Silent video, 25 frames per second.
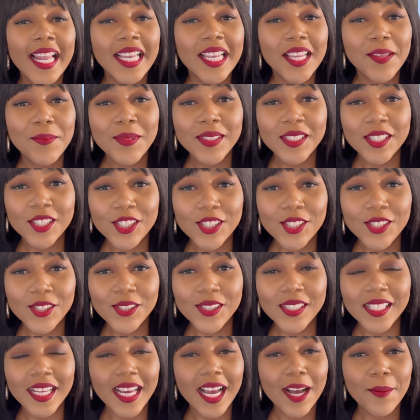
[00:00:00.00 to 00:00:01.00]
let me just
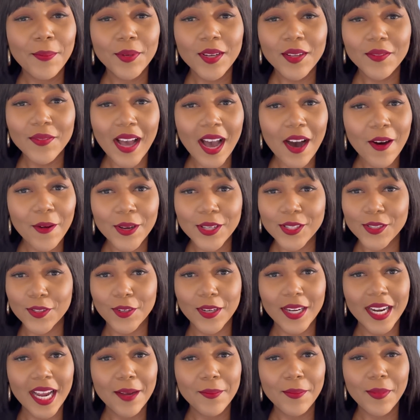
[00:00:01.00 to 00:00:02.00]
shoot a couple of hours
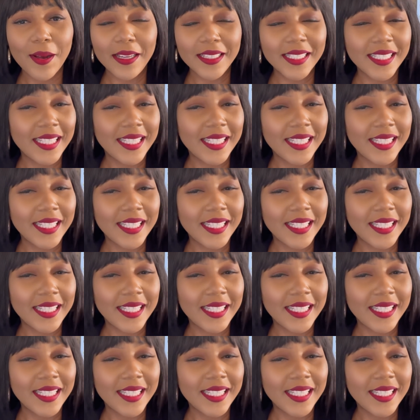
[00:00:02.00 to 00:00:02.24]
or a, couple,